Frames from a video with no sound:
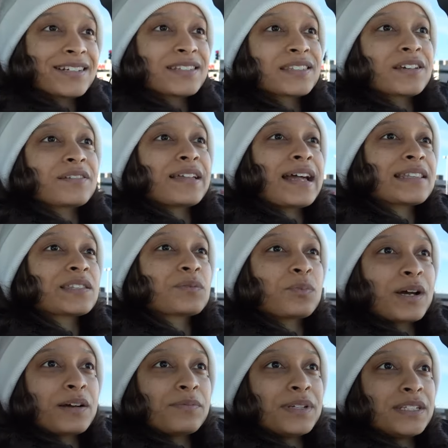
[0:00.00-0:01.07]
And so that's
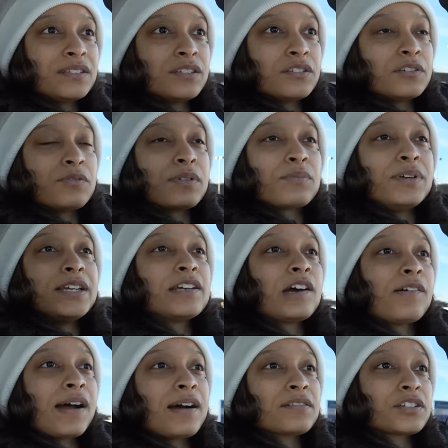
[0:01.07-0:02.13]
what we do when we go
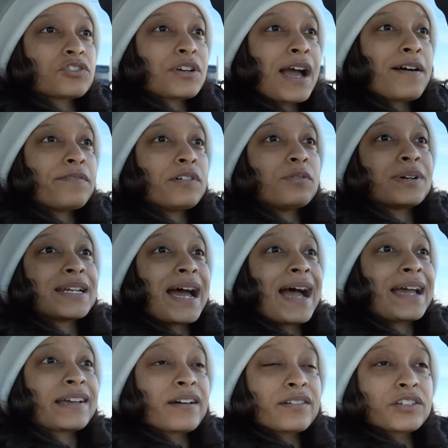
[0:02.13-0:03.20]
out to travel. When
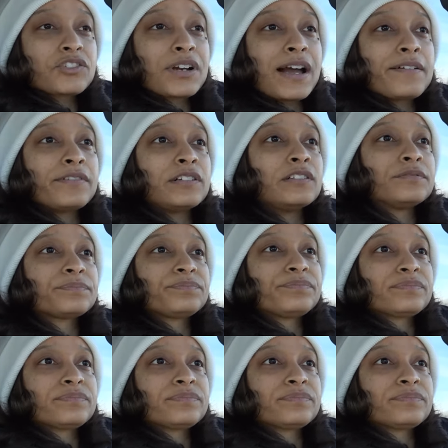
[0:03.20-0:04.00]
I go to travel,